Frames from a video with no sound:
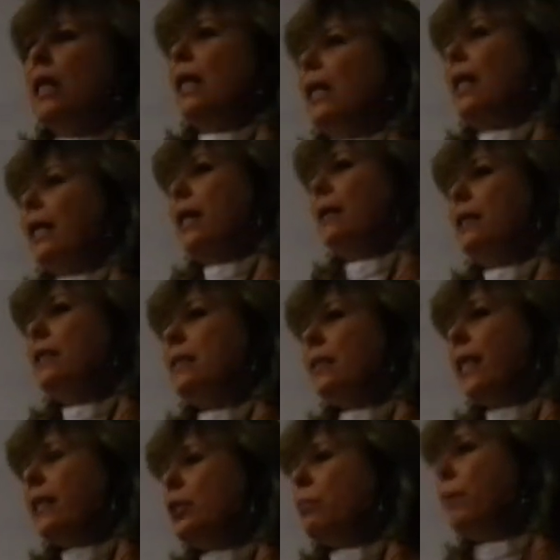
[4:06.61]
And this
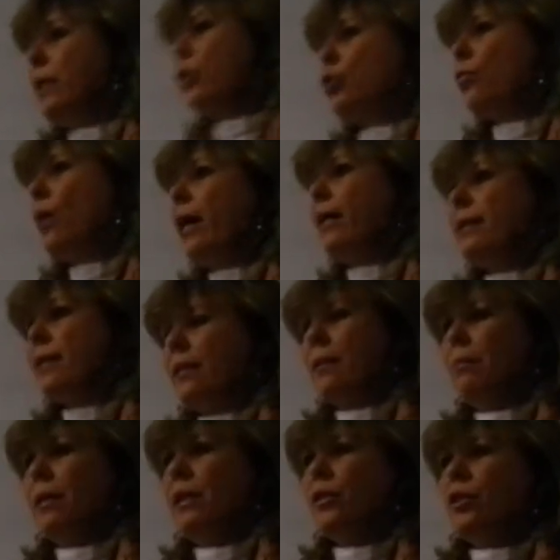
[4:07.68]
takes place twice a
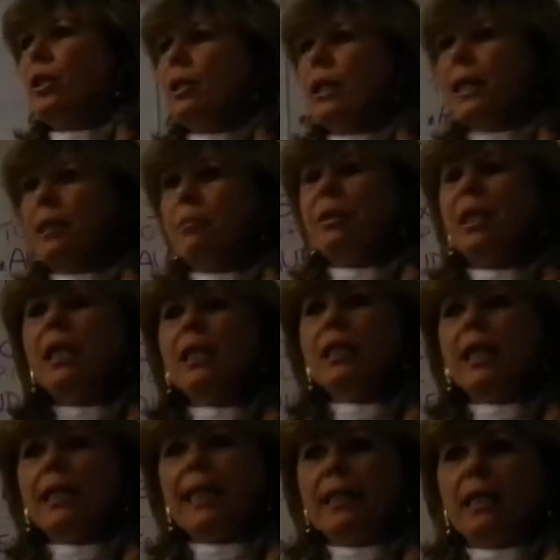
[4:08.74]
semester, at the
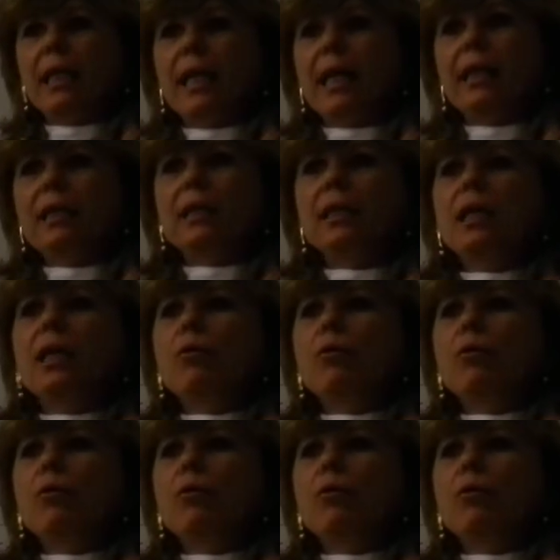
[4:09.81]
beginning and at the end.